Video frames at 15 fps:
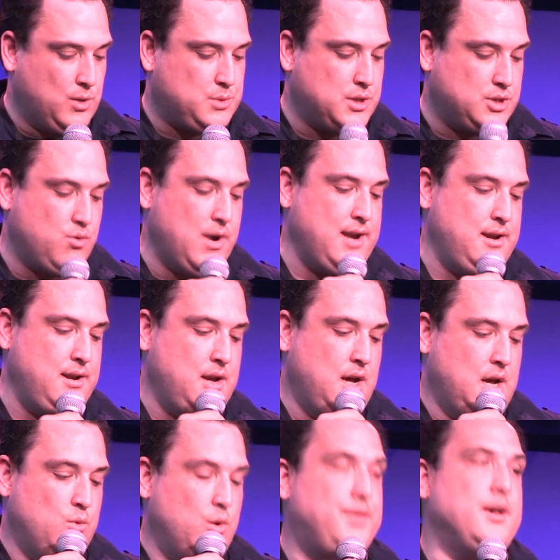which was written
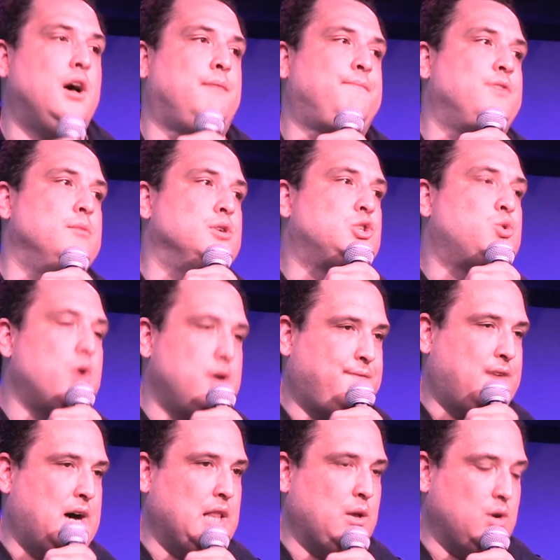with help from her Twitter
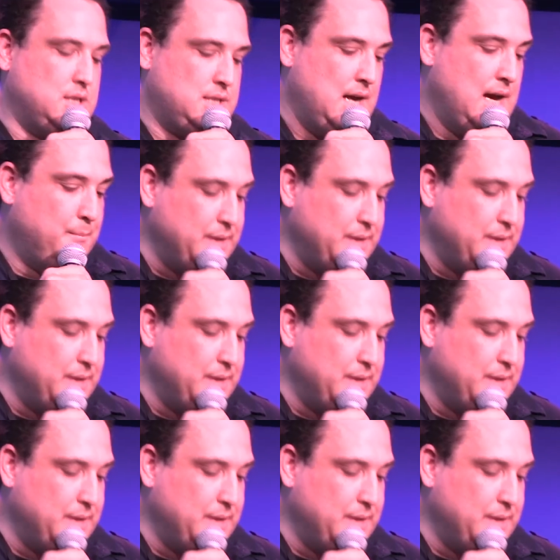followers.